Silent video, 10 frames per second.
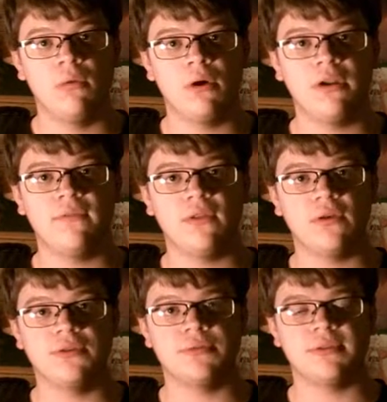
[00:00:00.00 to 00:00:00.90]
One of
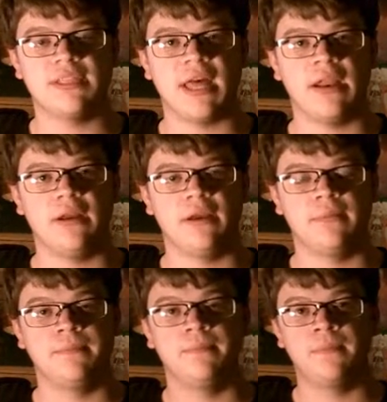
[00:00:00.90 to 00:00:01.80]
those was that
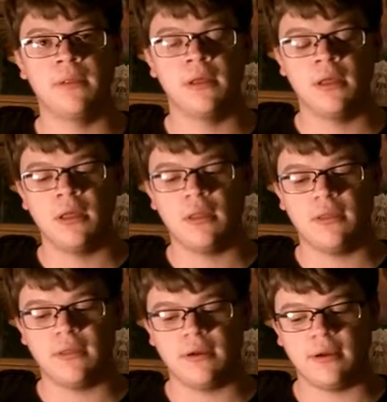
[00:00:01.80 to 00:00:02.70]

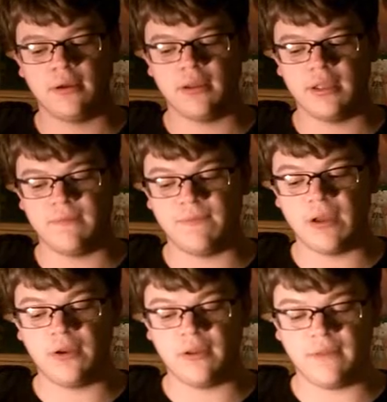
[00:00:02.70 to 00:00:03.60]

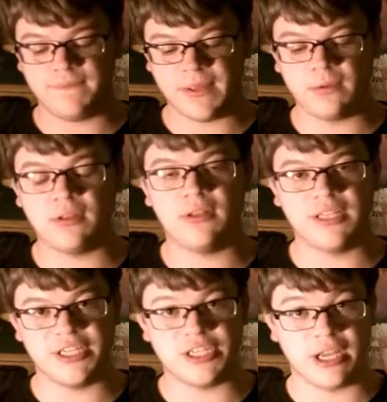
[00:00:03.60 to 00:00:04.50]
it felt
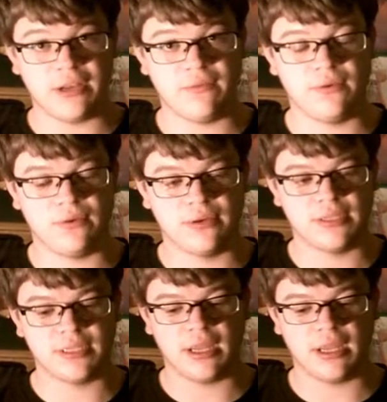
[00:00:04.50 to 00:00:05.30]
cliched, of course.